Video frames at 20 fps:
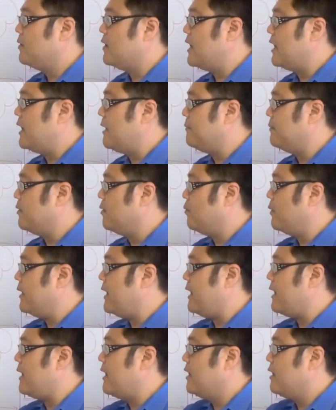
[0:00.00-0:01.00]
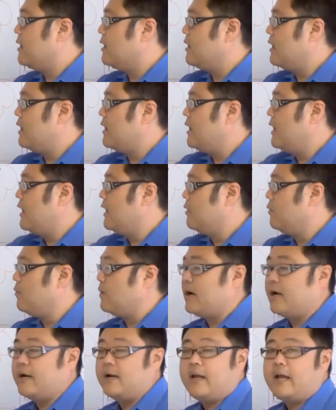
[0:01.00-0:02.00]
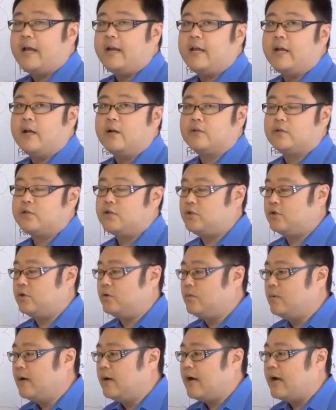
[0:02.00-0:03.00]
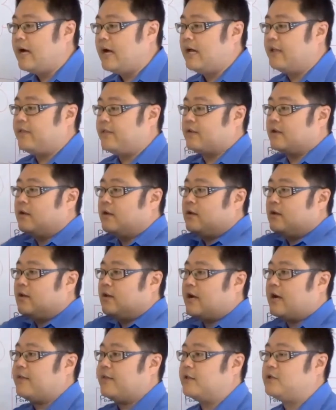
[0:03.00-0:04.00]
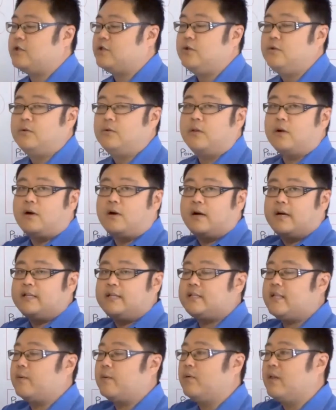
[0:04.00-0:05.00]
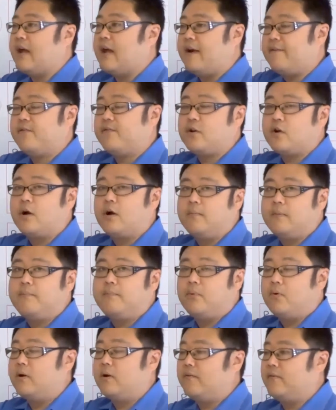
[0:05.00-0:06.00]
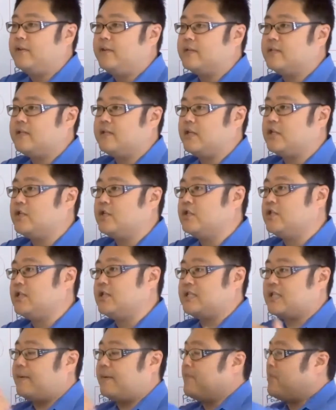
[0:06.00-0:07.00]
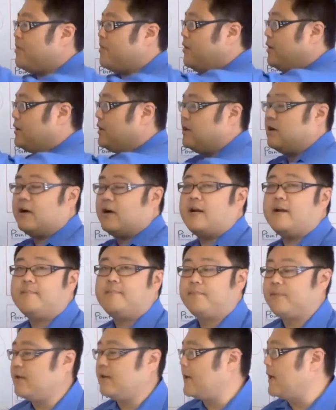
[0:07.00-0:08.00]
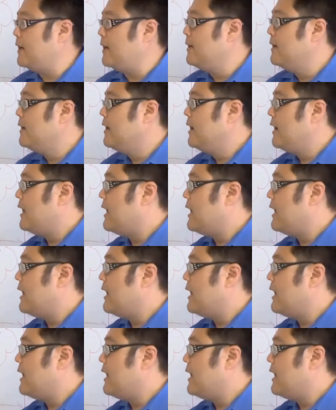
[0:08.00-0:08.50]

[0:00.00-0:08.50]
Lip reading: Where L1 and L2 are the two lines that will have the common point of intersection to some third line, okay?